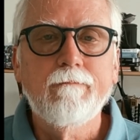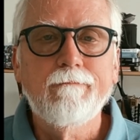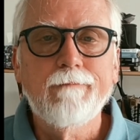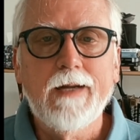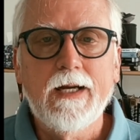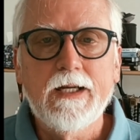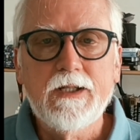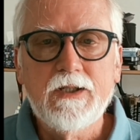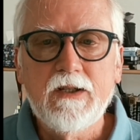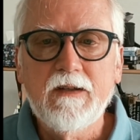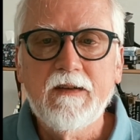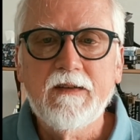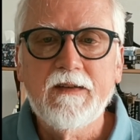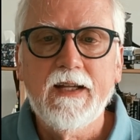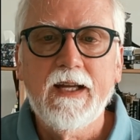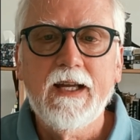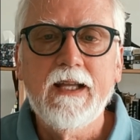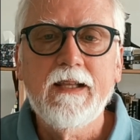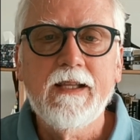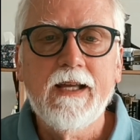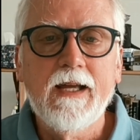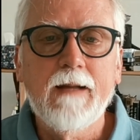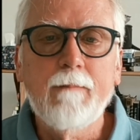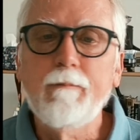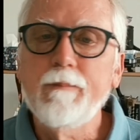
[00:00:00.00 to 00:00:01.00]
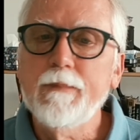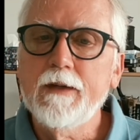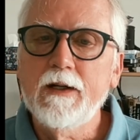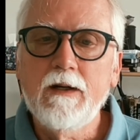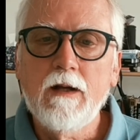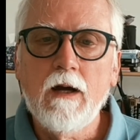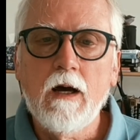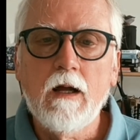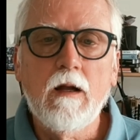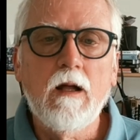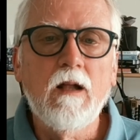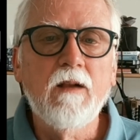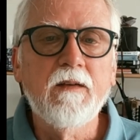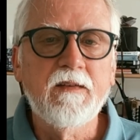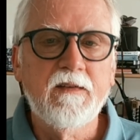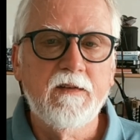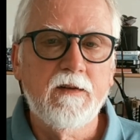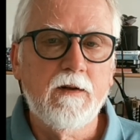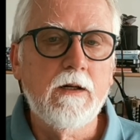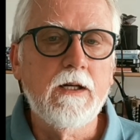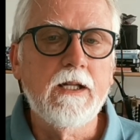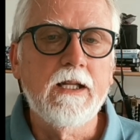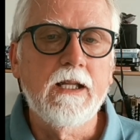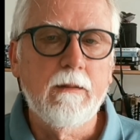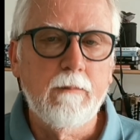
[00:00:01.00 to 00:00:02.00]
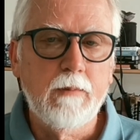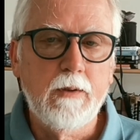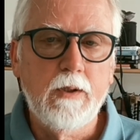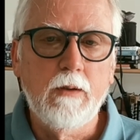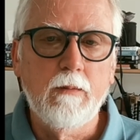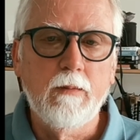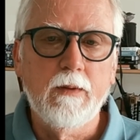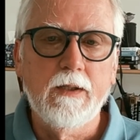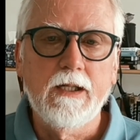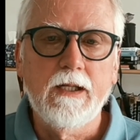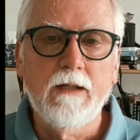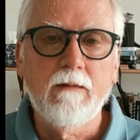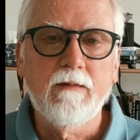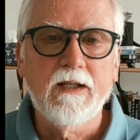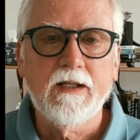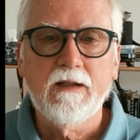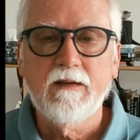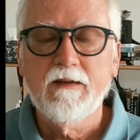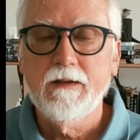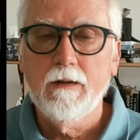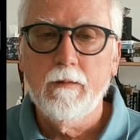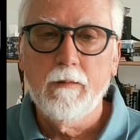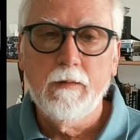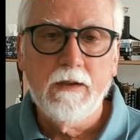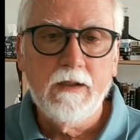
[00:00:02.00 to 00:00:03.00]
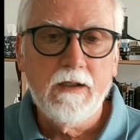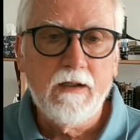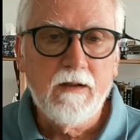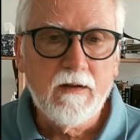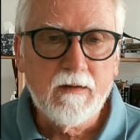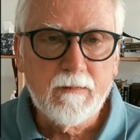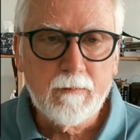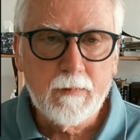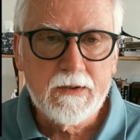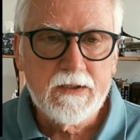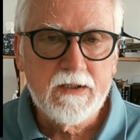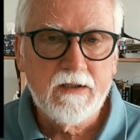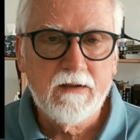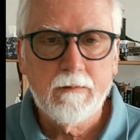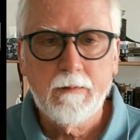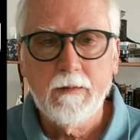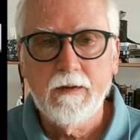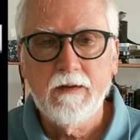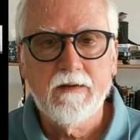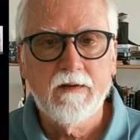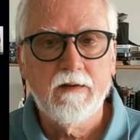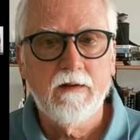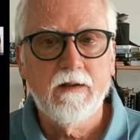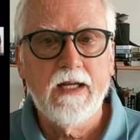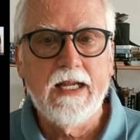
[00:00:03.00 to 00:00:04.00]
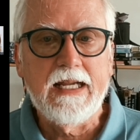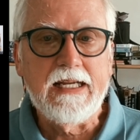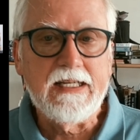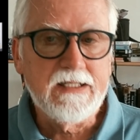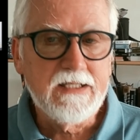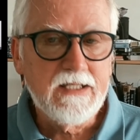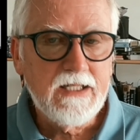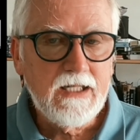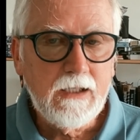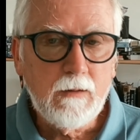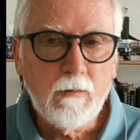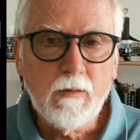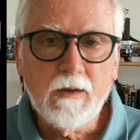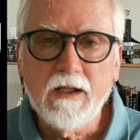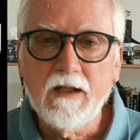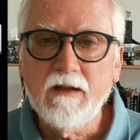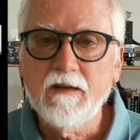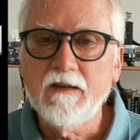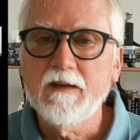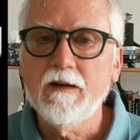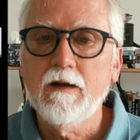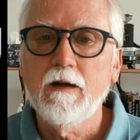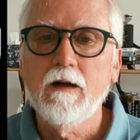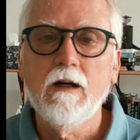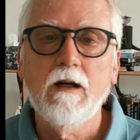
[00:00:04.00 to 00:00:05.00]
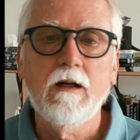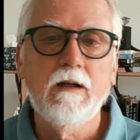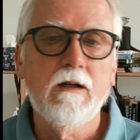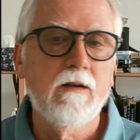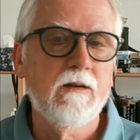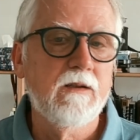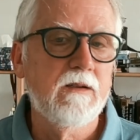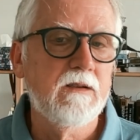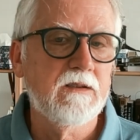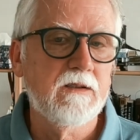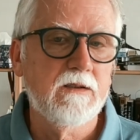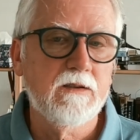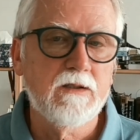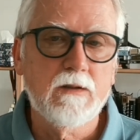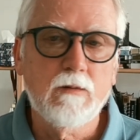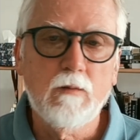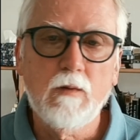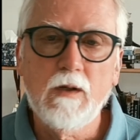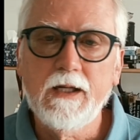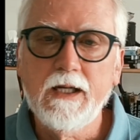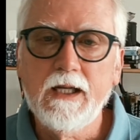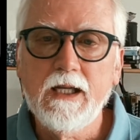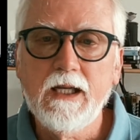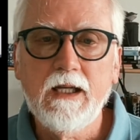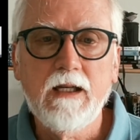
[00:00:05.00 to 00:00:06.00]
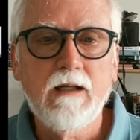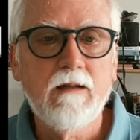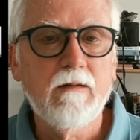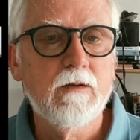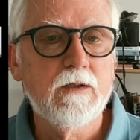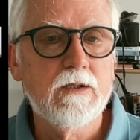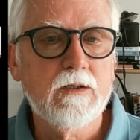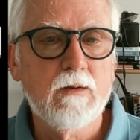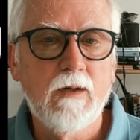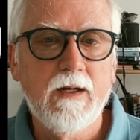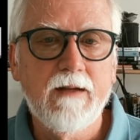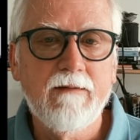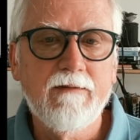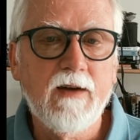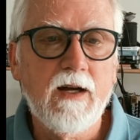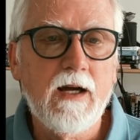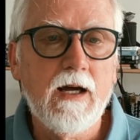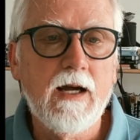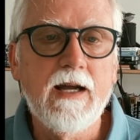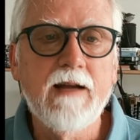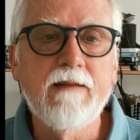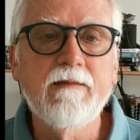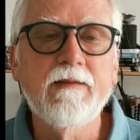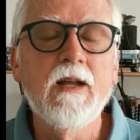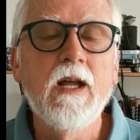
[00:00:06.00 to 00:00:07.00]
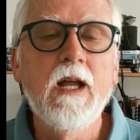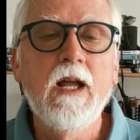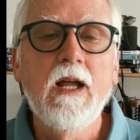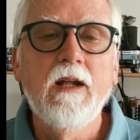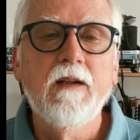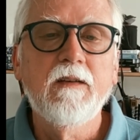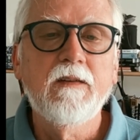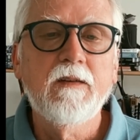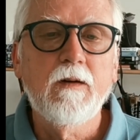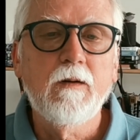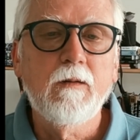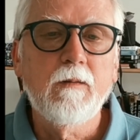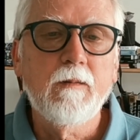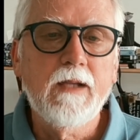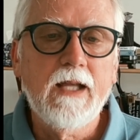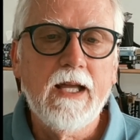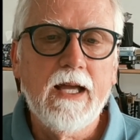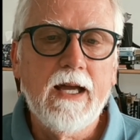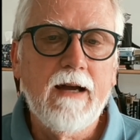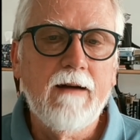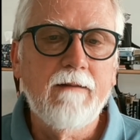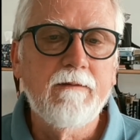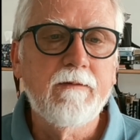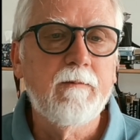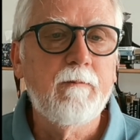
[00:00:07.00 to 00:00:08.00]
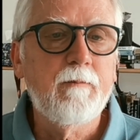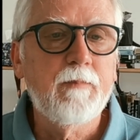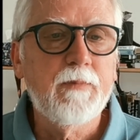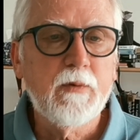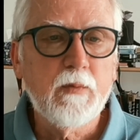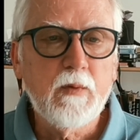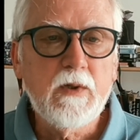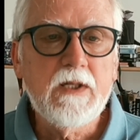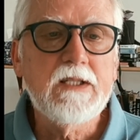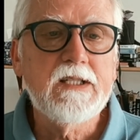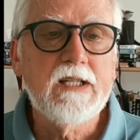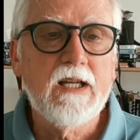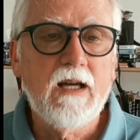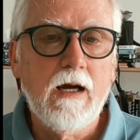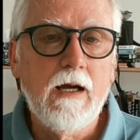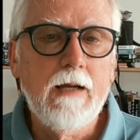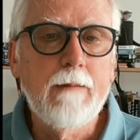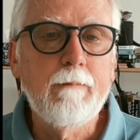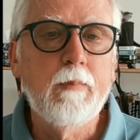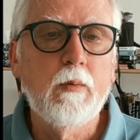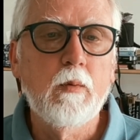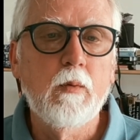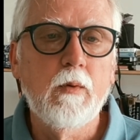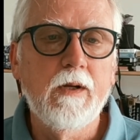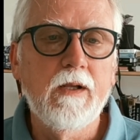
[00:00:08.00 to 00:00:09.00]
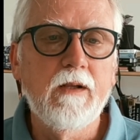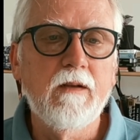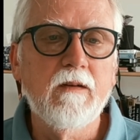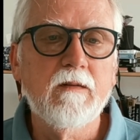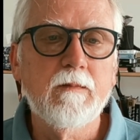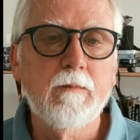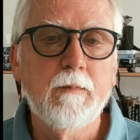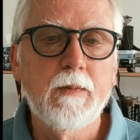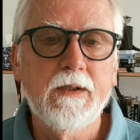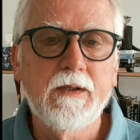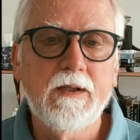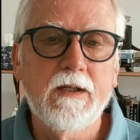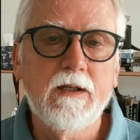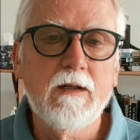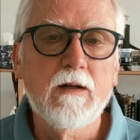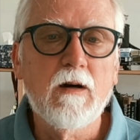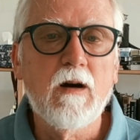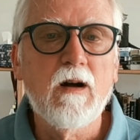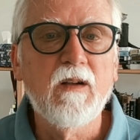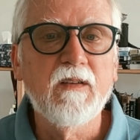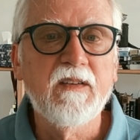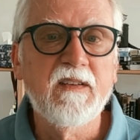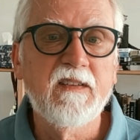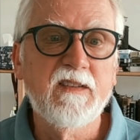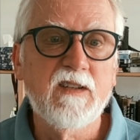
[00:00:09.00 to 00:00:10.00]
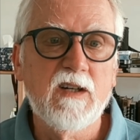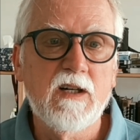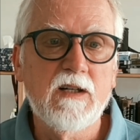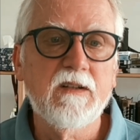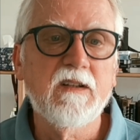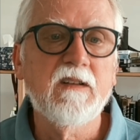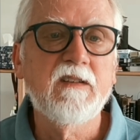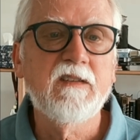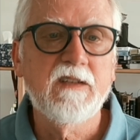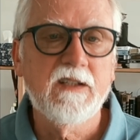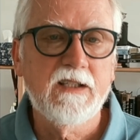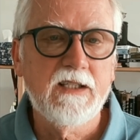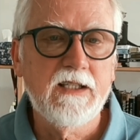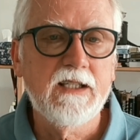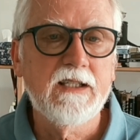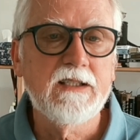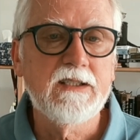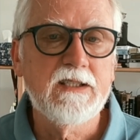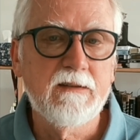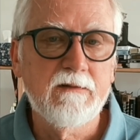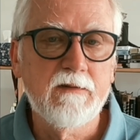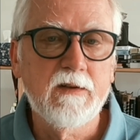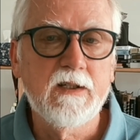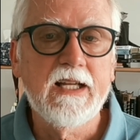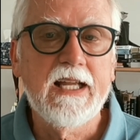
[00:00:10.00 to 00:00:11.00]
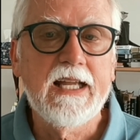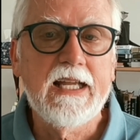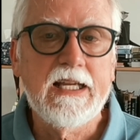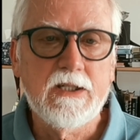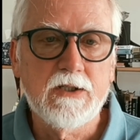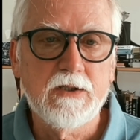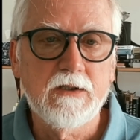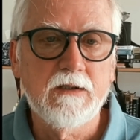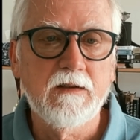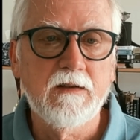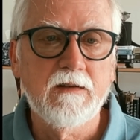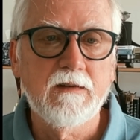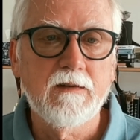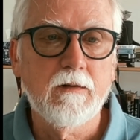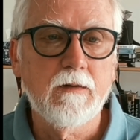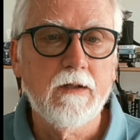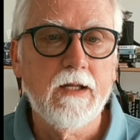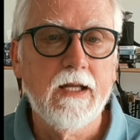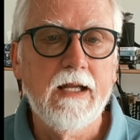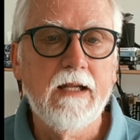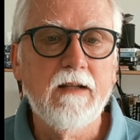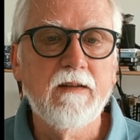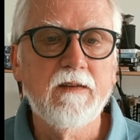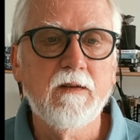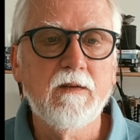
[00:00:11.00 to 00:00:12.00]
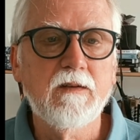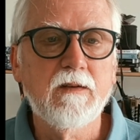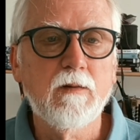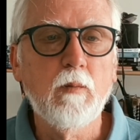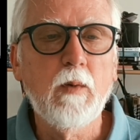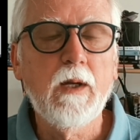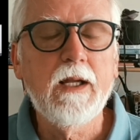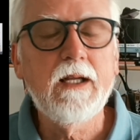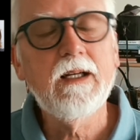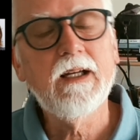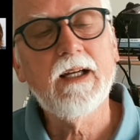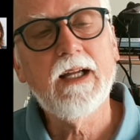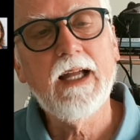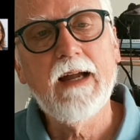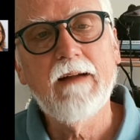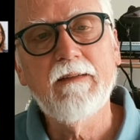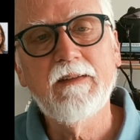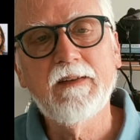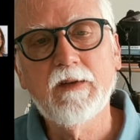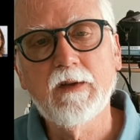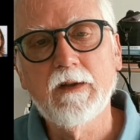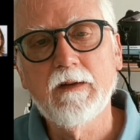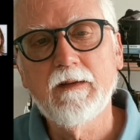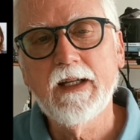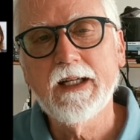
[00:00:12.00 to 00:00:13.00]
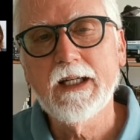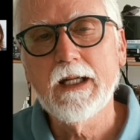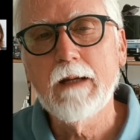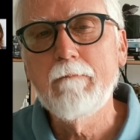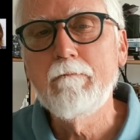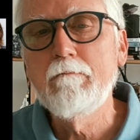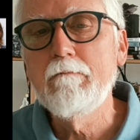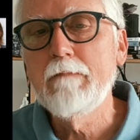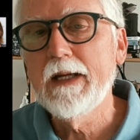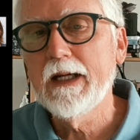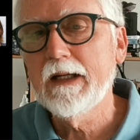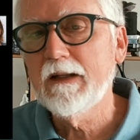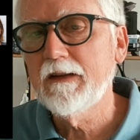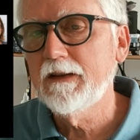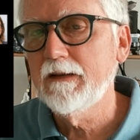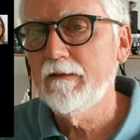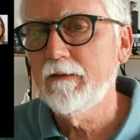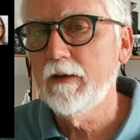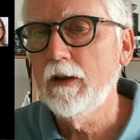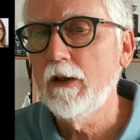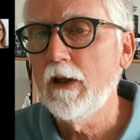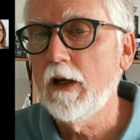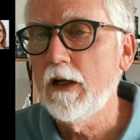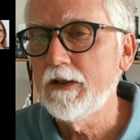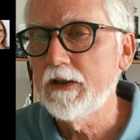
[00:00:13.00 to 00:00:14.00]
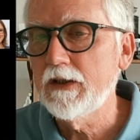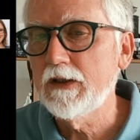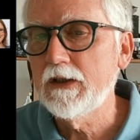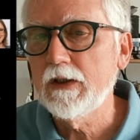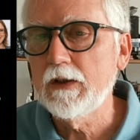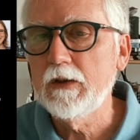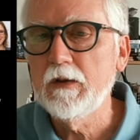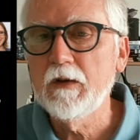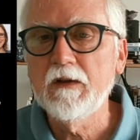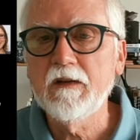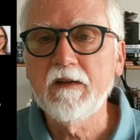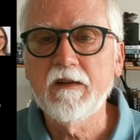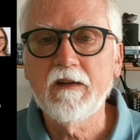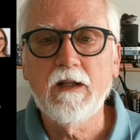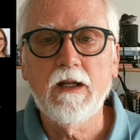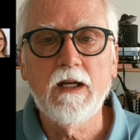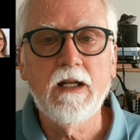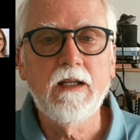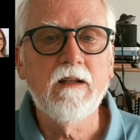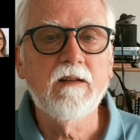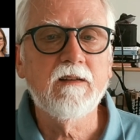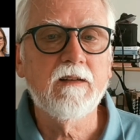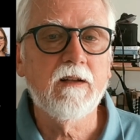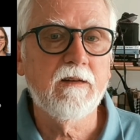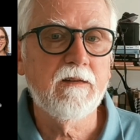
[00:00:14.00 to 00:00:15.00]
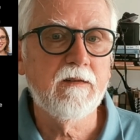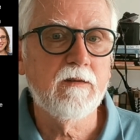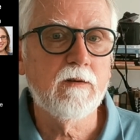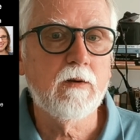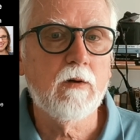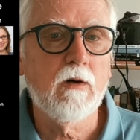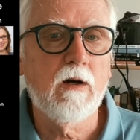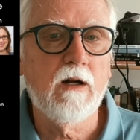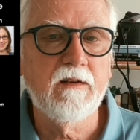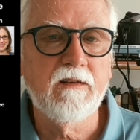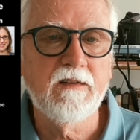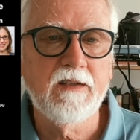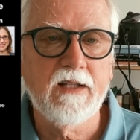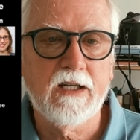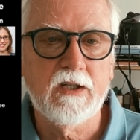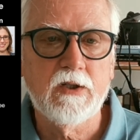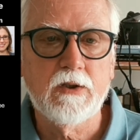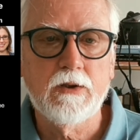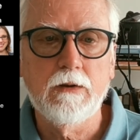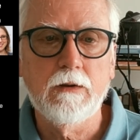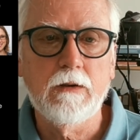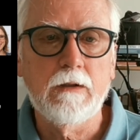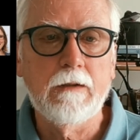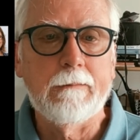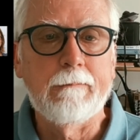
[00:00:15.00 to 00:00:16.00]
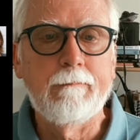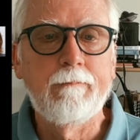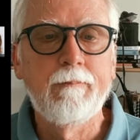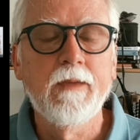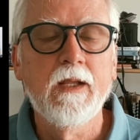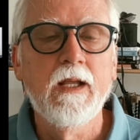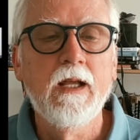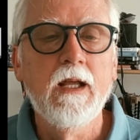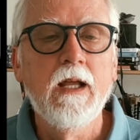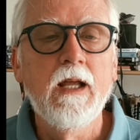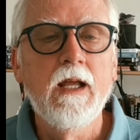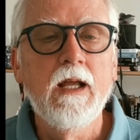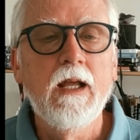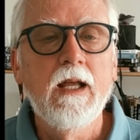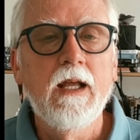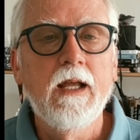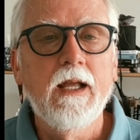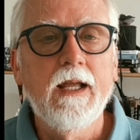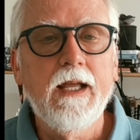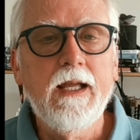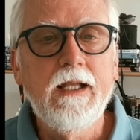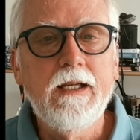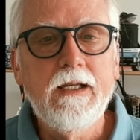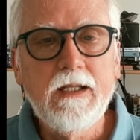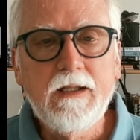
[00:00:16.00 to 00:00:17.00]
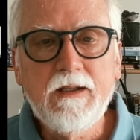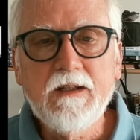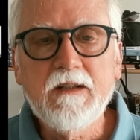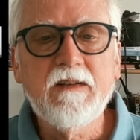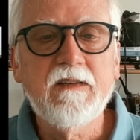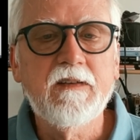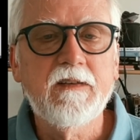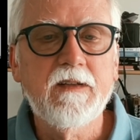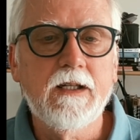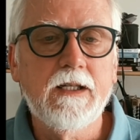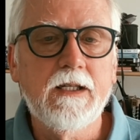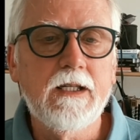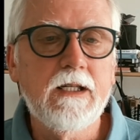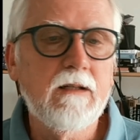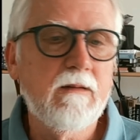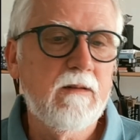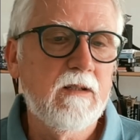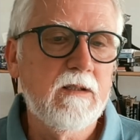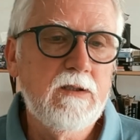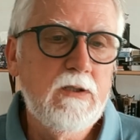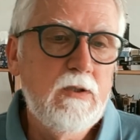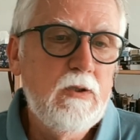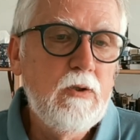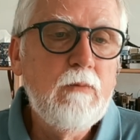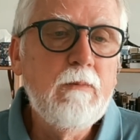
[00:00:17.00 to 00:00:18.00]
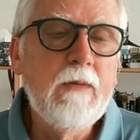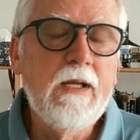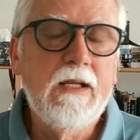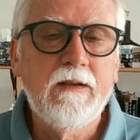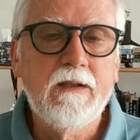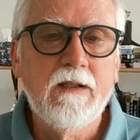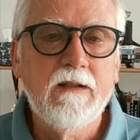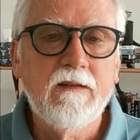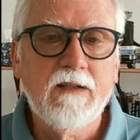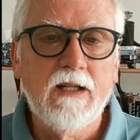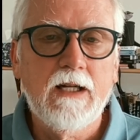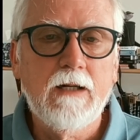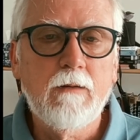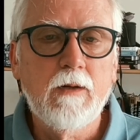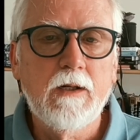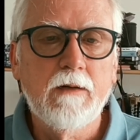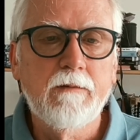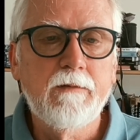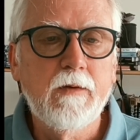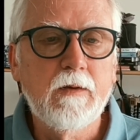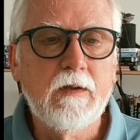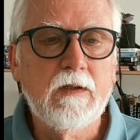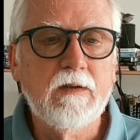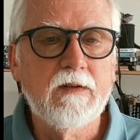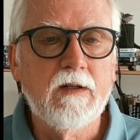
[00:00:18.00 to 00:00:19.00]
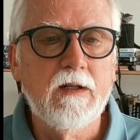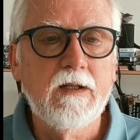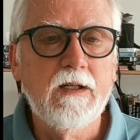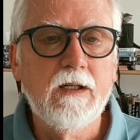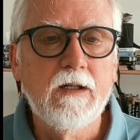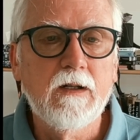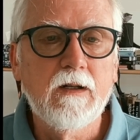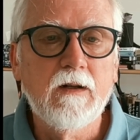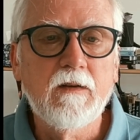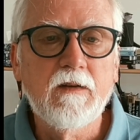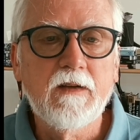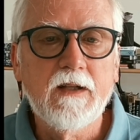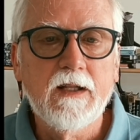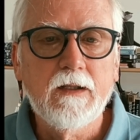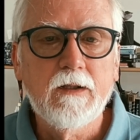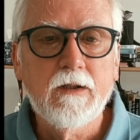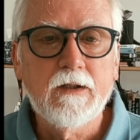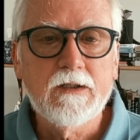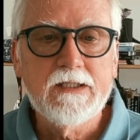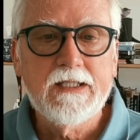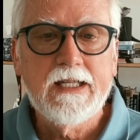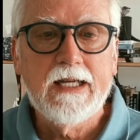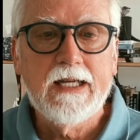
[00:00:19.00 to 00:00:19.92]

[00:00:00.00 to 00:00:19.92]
I should say that they're not all starting at puberty. It's like some of these participants are 18 when they start, others are 20 or 25. So they have three time points, but they all start the study at different ages. Okay, so it's a way to have sort of like a mix of a longitudinal design that's also cross sectional. And in this study, the two main things I want to focus on here is they looked